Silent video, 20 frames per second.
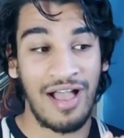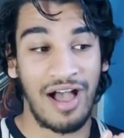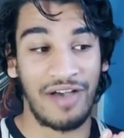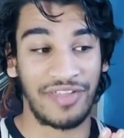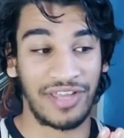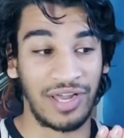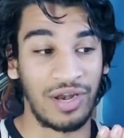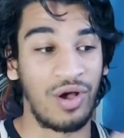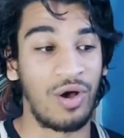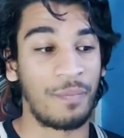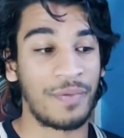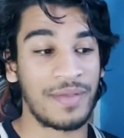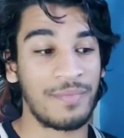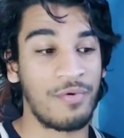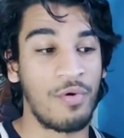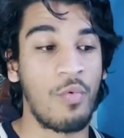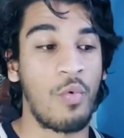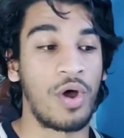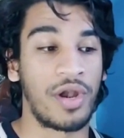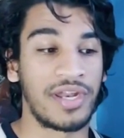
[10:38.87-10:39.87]
I think a lot of
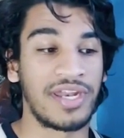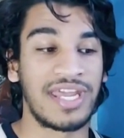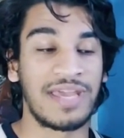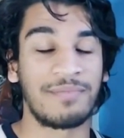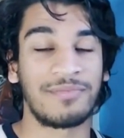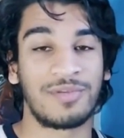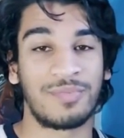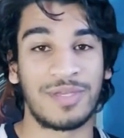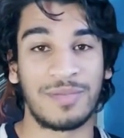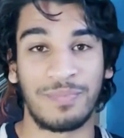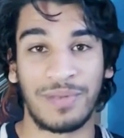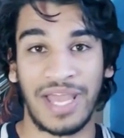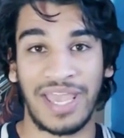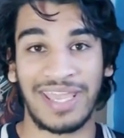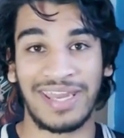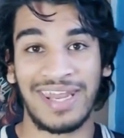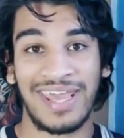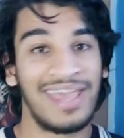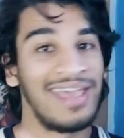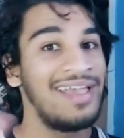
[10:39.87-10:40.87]
people wanted him to be
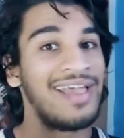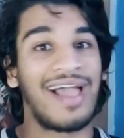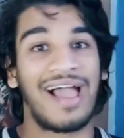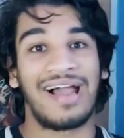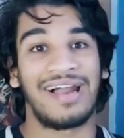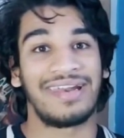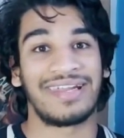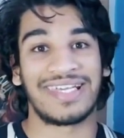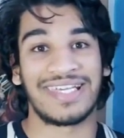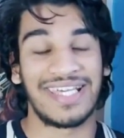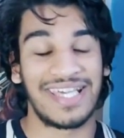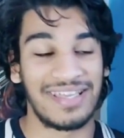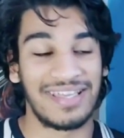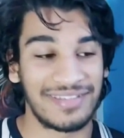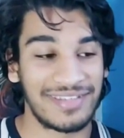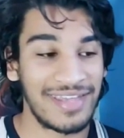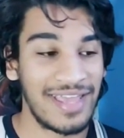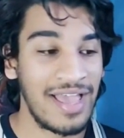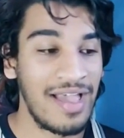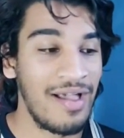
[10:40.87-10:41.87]
Blade, and he
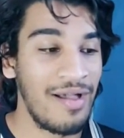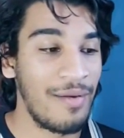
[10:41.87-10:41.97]
is.